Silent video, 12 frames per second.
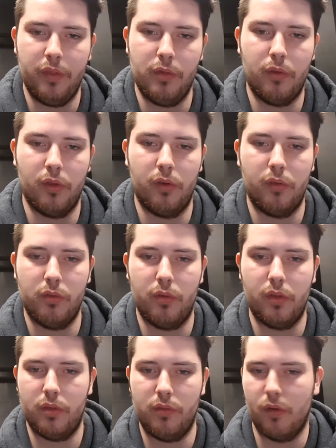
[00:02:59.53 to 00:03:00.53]

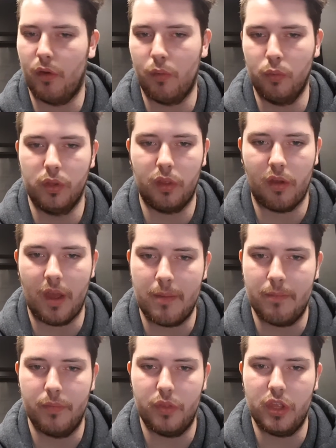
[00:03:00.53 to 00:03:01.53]
You've got all the
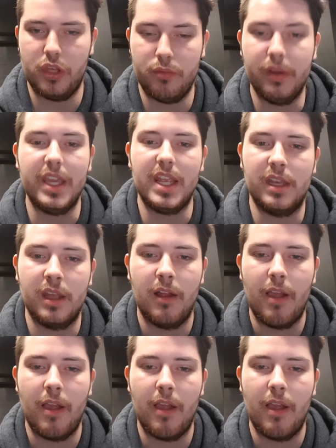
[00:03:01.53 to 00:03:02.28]
time that you need.